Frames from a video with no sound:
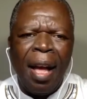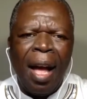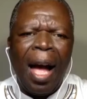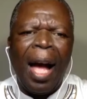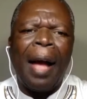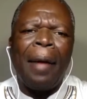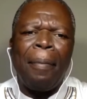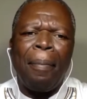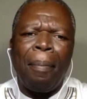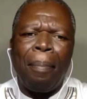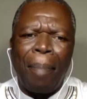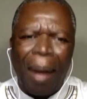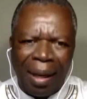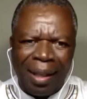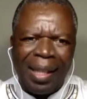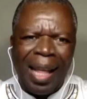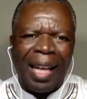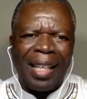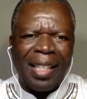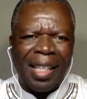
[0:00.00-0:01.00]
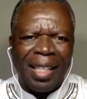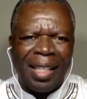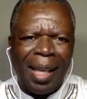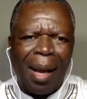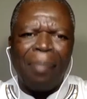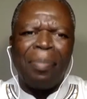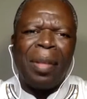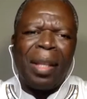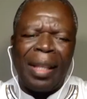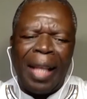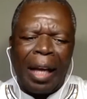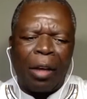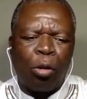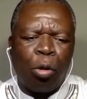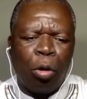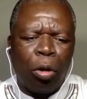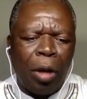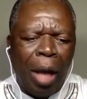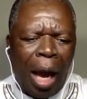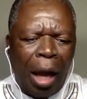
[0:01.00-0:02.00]
but that is something that
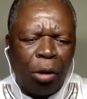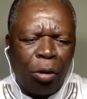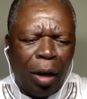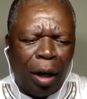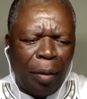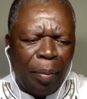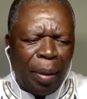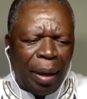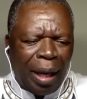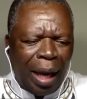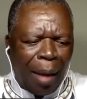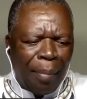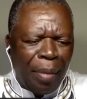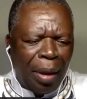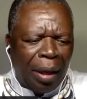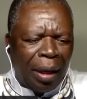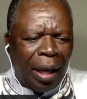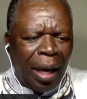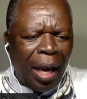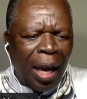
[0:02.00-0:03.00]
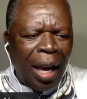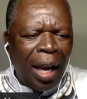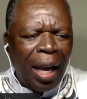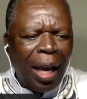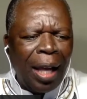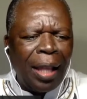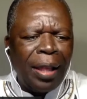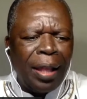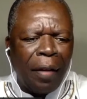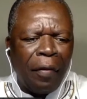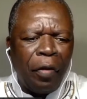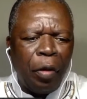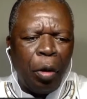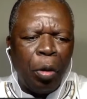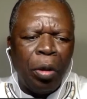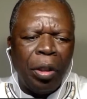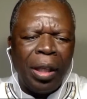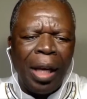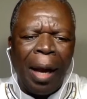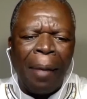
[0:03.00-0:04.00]
could actually be coming in the
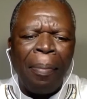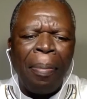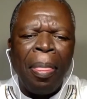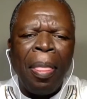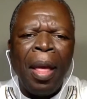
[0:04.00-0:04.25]
future.